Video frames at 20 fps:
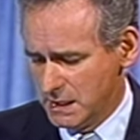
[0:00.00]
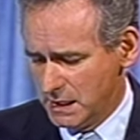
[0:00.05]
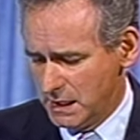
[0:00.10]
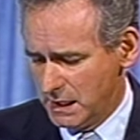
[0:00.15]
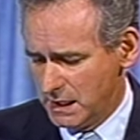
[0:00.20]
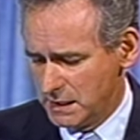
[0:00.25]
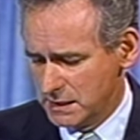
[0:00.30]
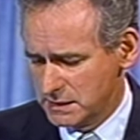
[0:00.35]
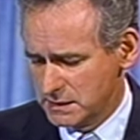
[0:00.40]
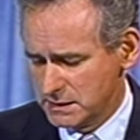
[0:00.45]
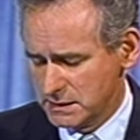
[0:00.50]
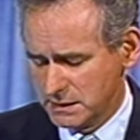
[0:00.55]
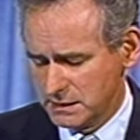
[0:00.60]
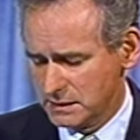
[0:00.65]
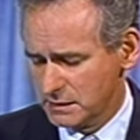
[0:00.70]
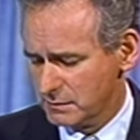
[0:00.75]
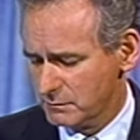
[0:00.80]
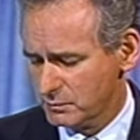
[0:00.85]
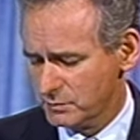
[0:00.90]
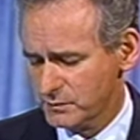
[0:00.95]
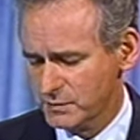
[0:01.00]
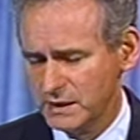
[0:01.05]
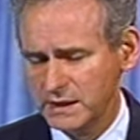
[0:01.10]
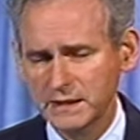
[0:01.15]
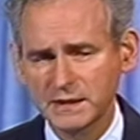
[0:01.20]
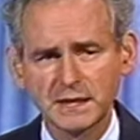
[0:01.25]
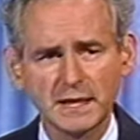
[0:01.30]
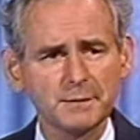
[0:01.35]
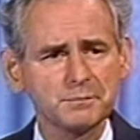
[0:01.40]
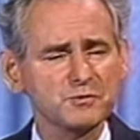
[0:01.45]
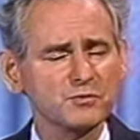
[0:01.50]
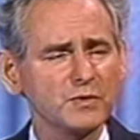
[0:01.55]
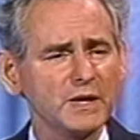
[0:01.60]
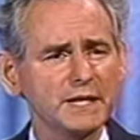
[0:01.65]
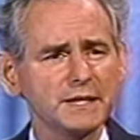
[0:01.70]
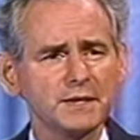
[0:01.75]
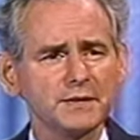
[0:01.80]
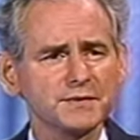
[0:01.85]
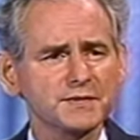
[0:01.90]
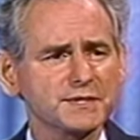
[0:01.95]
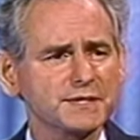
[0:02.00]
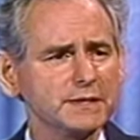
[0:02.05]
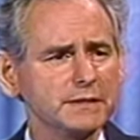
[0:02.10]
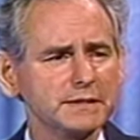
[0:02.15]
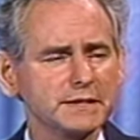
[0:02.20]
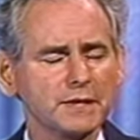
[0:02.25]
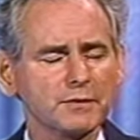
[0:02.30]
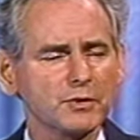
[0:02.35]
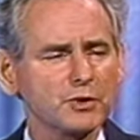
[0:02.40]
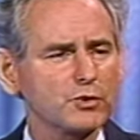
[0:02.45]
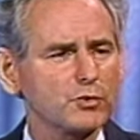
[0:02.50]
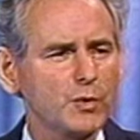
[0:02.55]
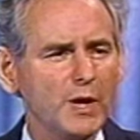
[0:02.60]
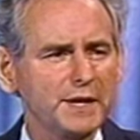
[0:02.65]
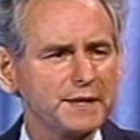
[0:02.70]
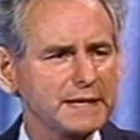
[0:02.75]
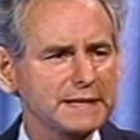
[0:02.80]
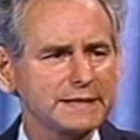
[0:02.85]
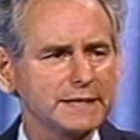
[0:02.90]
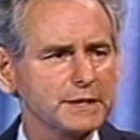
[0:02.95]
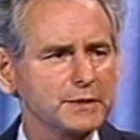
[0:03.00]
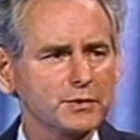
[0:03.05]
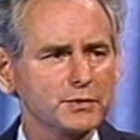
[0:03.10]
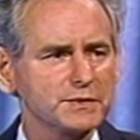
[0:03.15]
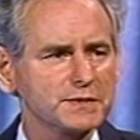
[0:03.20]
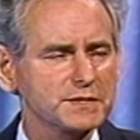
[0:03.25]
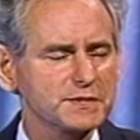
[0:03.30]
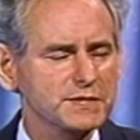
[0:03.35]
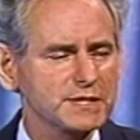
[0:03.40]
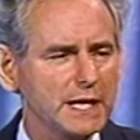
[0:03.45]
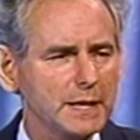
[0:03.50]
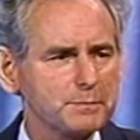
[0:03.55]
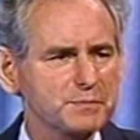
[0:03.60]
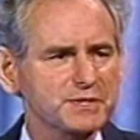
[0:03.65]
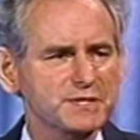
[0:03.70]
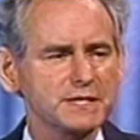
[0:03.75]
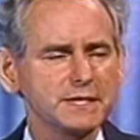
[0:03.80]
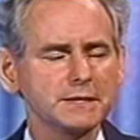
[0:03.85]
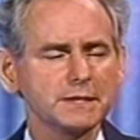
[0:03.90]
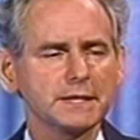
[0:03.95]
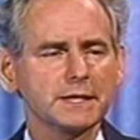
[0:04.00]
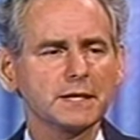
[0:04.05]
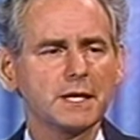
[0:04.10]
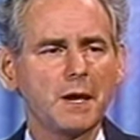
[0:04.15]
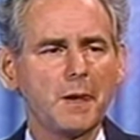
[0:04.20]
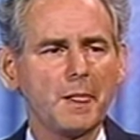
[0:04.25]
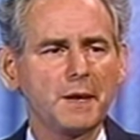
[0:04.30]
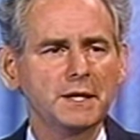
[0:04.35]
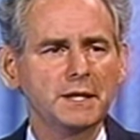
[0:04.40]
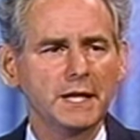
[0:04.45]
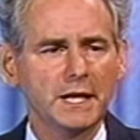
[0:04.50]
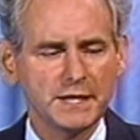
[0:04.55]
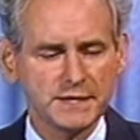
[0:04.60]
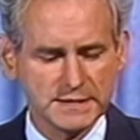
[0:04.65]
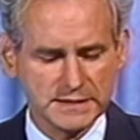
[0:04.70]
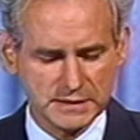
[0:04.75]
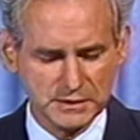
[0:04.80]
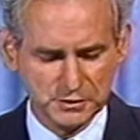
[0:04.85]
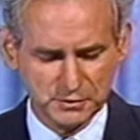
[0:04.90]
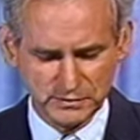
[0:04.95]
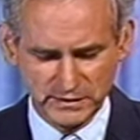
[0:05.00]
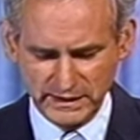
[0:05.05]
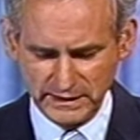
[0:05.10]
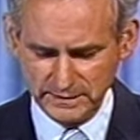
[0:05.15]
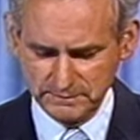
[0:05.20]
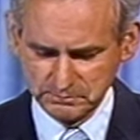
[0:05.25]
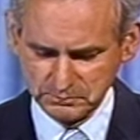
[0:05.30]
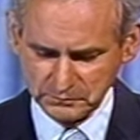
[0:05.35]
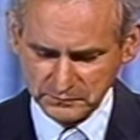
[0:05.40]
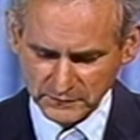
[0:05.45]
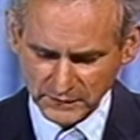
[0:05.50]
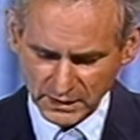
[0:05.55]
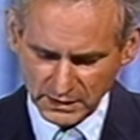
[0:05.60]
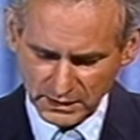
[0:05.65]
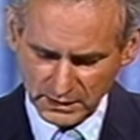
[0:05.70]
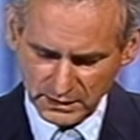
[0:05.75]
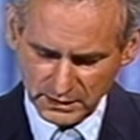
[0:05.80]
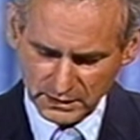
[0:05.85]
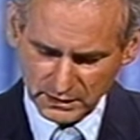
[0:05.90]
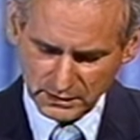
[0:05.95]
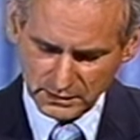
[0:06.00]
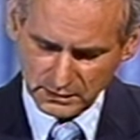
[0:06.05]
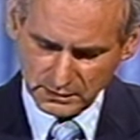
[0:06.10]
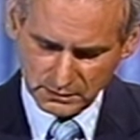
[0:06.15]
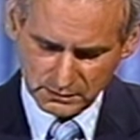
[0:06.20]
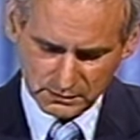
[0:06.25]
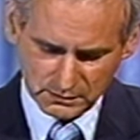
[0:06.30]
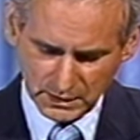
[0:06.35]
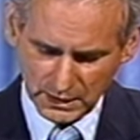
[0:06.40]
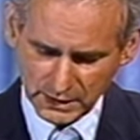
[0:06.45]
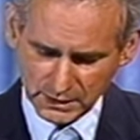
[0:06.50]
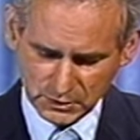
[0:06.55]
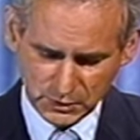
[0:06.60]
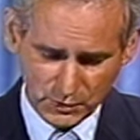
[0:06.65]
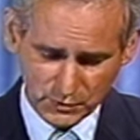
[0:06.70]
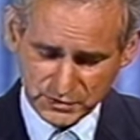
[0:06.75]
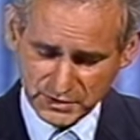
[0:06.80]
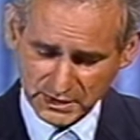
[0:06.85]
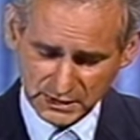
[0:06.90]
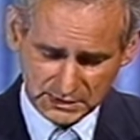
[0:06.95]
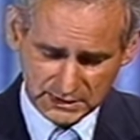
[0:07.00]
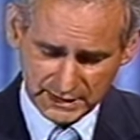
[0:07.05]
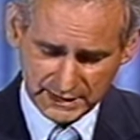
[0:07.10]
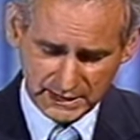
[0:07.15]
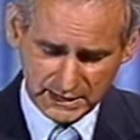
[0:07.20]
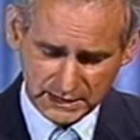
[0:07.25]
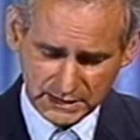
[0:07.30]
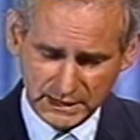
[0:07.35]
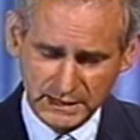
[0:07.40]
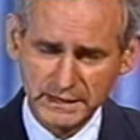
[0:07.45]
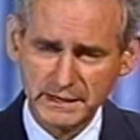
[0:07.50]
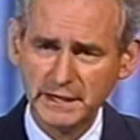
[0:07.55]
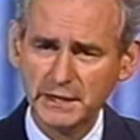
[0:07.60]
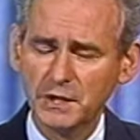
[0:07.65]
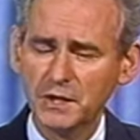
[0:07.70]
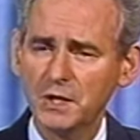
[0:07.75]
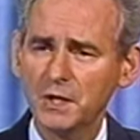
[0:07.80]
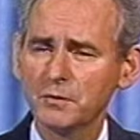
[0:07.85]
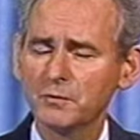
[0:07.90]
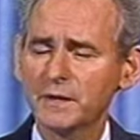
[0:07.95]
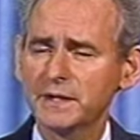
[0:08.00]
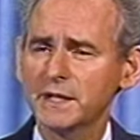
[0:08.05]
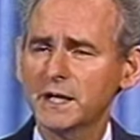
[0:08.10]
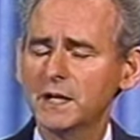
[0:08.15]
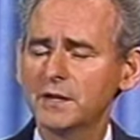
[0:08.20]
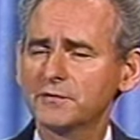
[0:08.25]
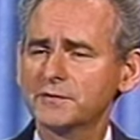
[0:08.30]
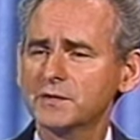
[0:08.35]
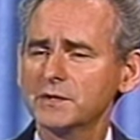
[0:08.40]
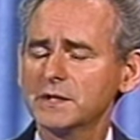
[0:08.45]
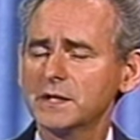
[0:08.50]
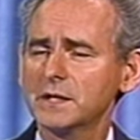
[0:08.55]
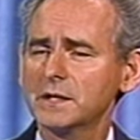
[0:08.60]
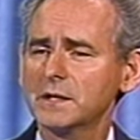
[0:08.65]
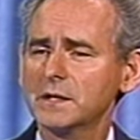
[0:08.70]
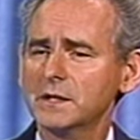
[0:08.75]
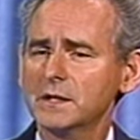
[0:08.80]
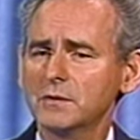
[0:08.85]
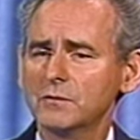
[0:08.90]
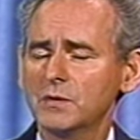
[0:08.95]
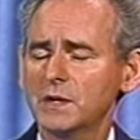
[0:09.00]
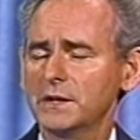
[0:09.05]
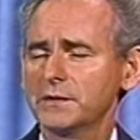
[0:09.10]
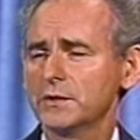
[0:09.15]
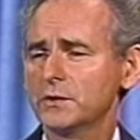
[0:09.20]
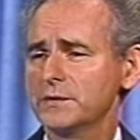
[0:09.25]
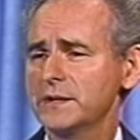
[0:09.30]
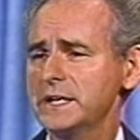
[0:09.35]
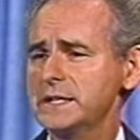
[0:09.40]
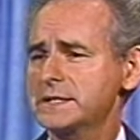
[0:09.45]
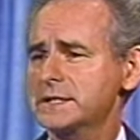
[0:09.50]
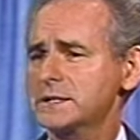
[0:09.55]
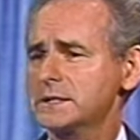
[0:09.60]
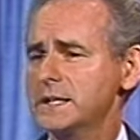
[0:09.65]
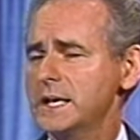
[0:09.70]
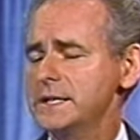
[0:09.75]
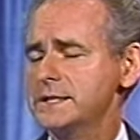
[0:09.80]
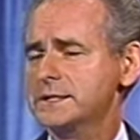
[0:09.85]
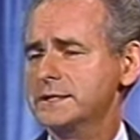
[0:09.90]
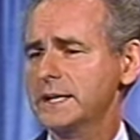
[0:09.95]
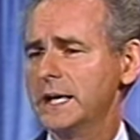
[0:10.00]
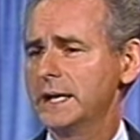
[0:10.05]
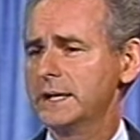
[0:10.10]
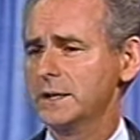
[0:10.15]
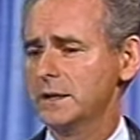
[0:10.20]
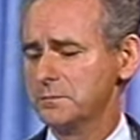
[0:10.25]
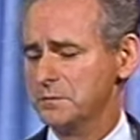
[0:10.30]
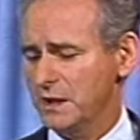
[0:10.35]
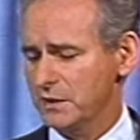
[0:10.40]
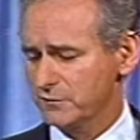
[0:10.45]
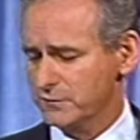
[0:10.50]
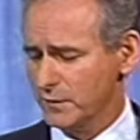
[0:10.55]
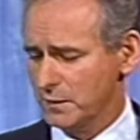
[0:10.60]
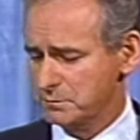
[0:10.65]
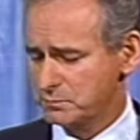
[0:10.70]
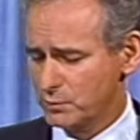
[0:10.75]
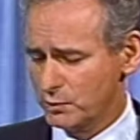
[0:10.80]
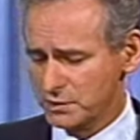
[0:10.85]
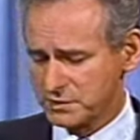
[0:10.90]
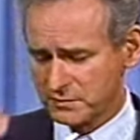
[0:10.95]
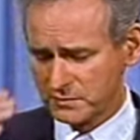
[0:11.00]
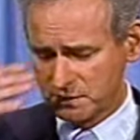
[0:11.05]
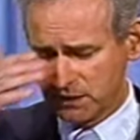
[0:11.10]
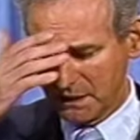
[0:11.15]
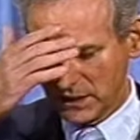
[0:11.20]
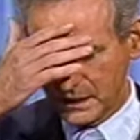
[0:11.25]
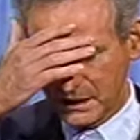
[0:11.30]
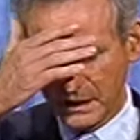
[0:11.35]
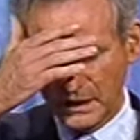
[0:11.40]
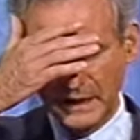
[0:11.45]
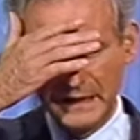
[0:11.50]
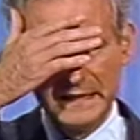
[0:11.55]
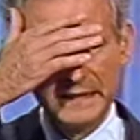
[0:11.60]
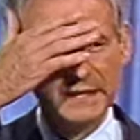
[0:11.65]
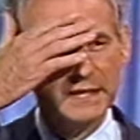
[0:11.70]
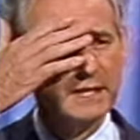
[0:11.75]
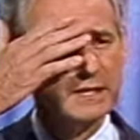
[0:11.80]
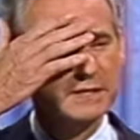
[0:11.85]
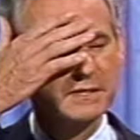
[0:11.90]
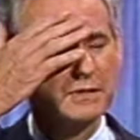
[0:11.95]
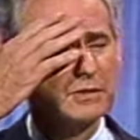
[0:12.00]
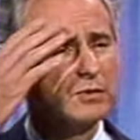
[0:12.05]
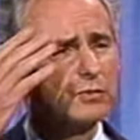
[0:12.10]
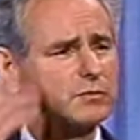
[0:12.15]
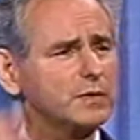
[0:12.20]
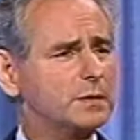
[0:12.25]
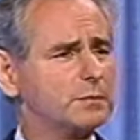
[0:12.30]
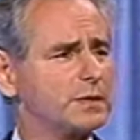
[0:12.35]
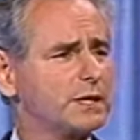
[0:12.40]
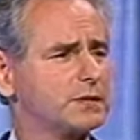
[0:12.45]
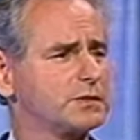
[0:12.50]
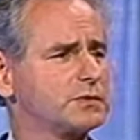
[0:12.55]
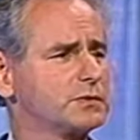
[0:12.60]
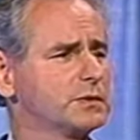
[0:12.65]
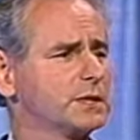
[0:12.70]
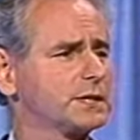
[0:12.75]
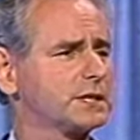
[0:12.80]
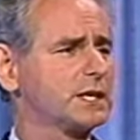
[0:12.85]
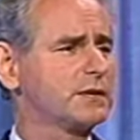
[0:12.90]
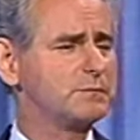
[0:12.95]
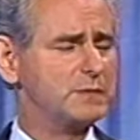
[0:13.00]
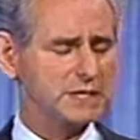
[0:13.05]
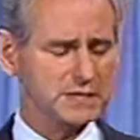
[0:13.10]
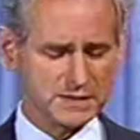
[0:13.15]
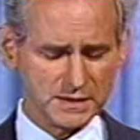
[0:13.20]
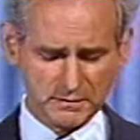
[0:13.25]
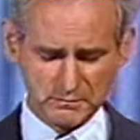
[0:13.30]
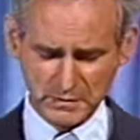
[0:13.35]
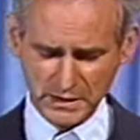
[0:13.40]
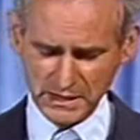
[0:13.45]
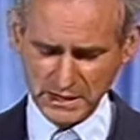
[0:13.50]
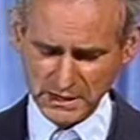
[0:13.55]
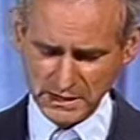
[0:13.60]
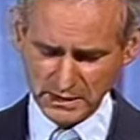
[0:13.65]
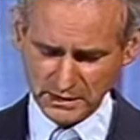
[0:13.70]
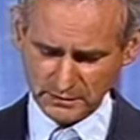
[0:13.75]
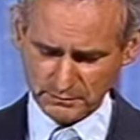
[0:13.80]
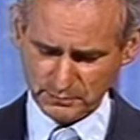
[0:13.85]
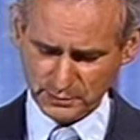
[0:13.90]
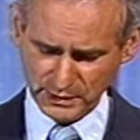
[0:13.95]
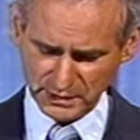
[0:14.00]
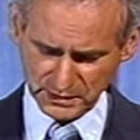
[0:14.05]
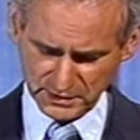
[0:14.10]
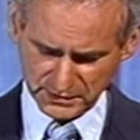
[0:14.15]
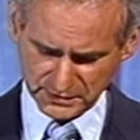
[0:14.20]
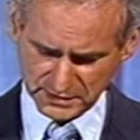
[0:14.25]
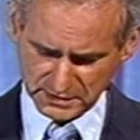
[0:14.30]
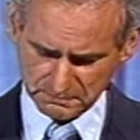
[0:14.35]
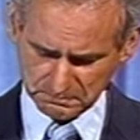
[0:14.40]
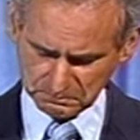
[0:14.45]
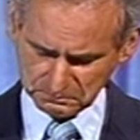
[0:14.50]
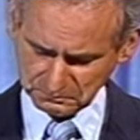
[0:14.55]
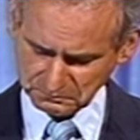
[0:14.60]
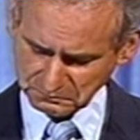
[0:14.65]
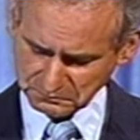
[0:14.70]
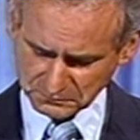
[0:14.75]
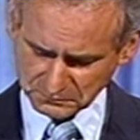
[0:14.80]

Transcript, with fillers: And uh, they kept right on stealing. They were chronic. They couldn't stop stealing, and so they. Uh, I closed the clinic, and they all went off to their. Well, no, they they sat on my front porch with their headaches, you know, rubbing their toe and give me some pills.